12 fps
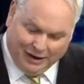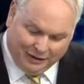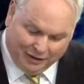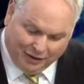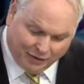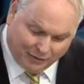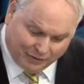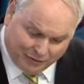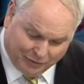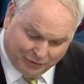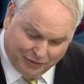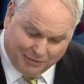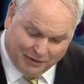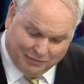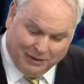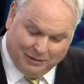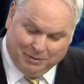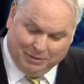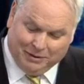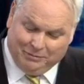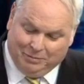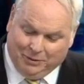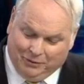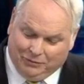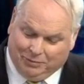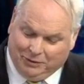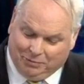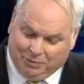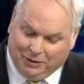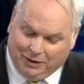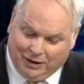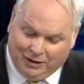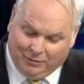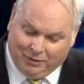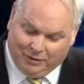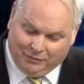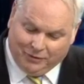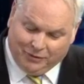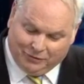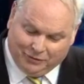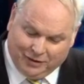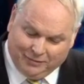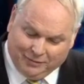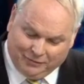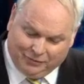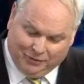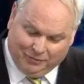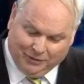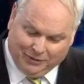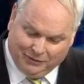you know, I don't want to talk too much about opinion polls, but it's pretty clear where your votes are coming from. The